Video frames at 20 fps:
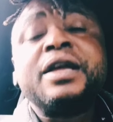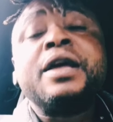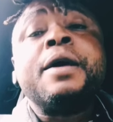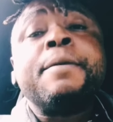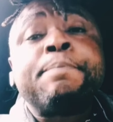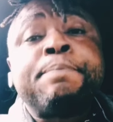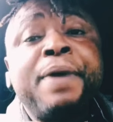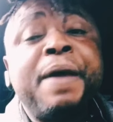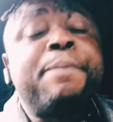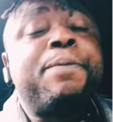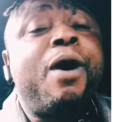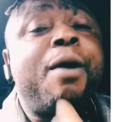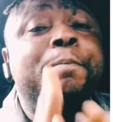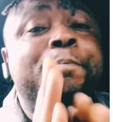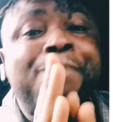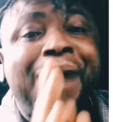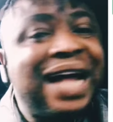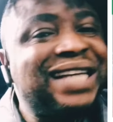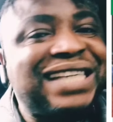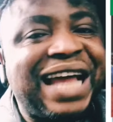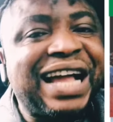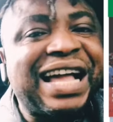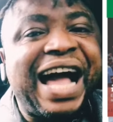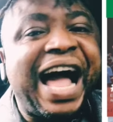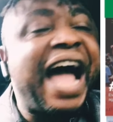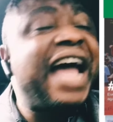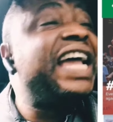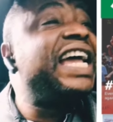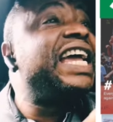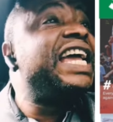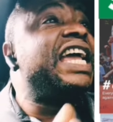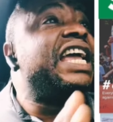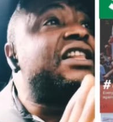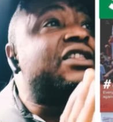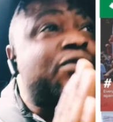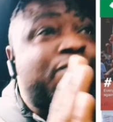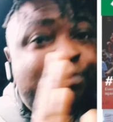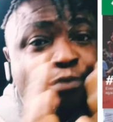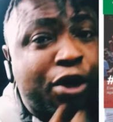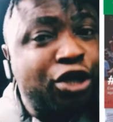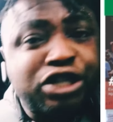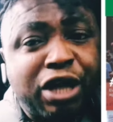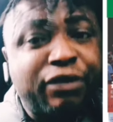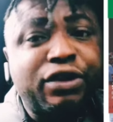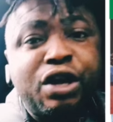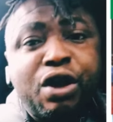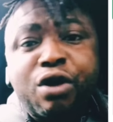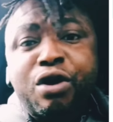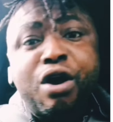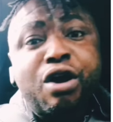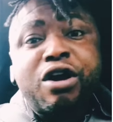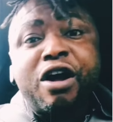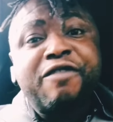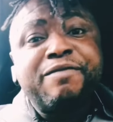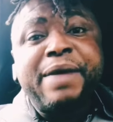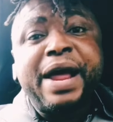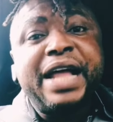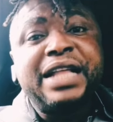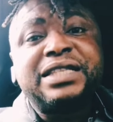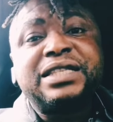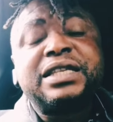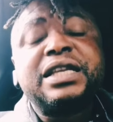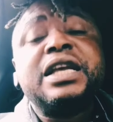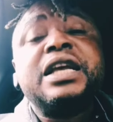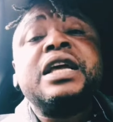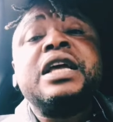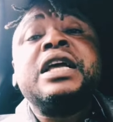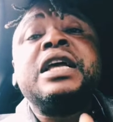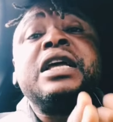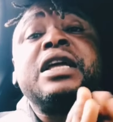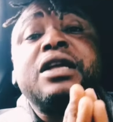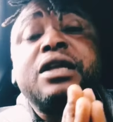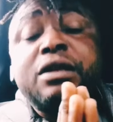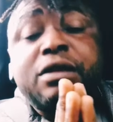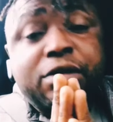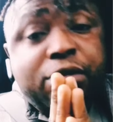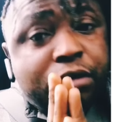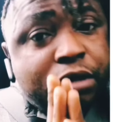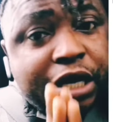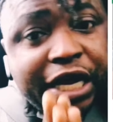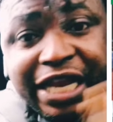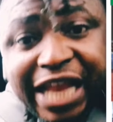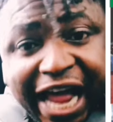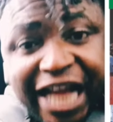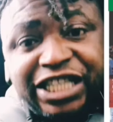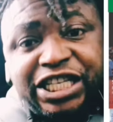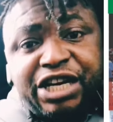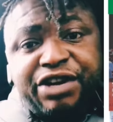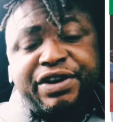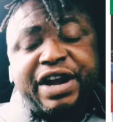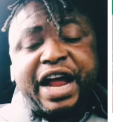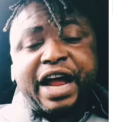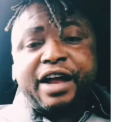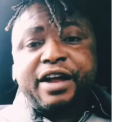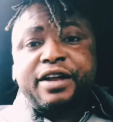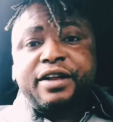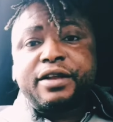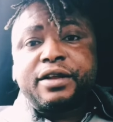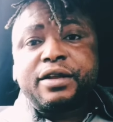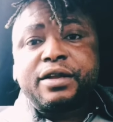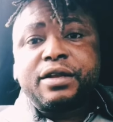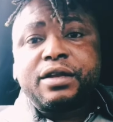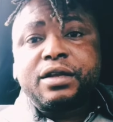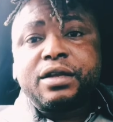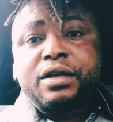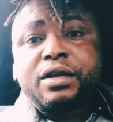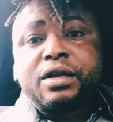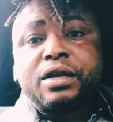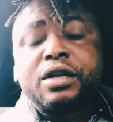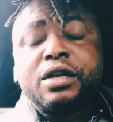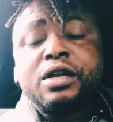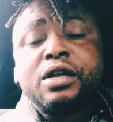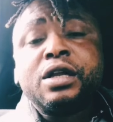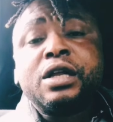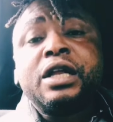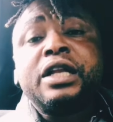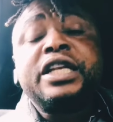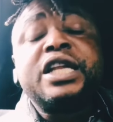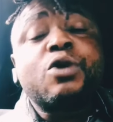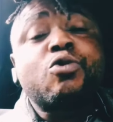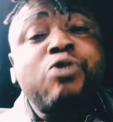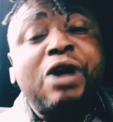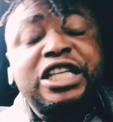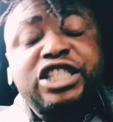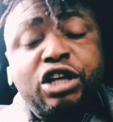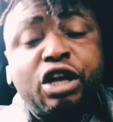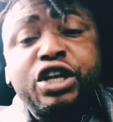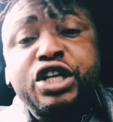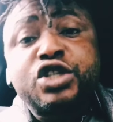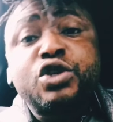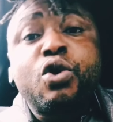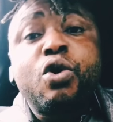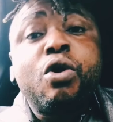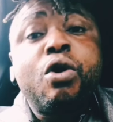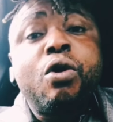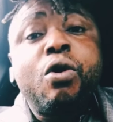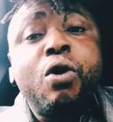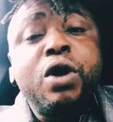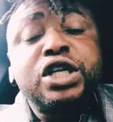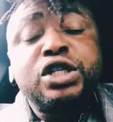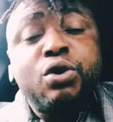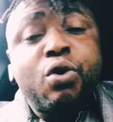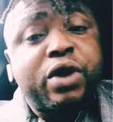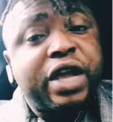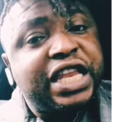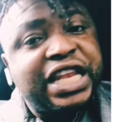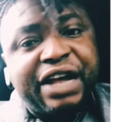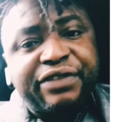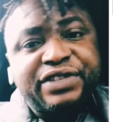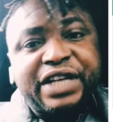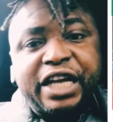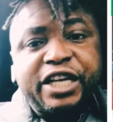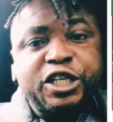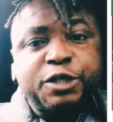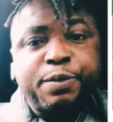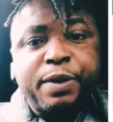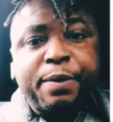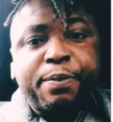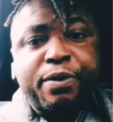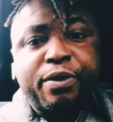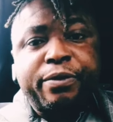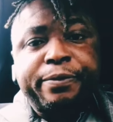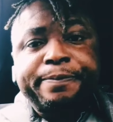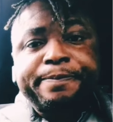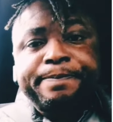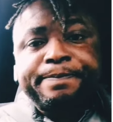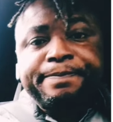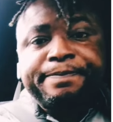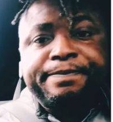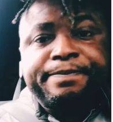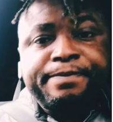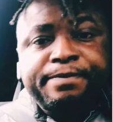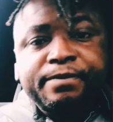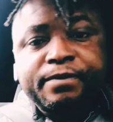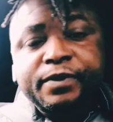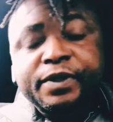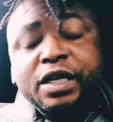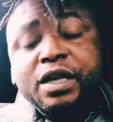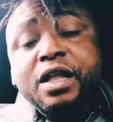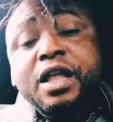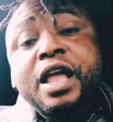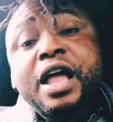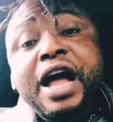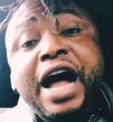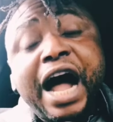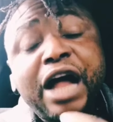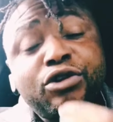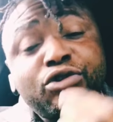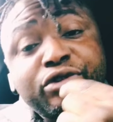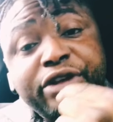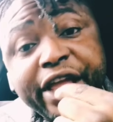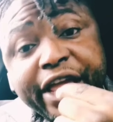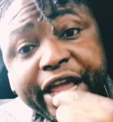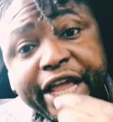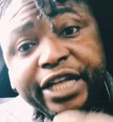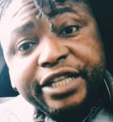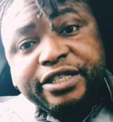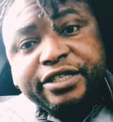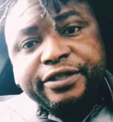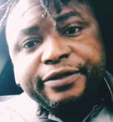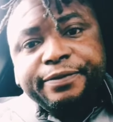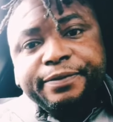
People massacred in most of the local governments in Nigeria. The question is, who is looking after these people? How do they eat?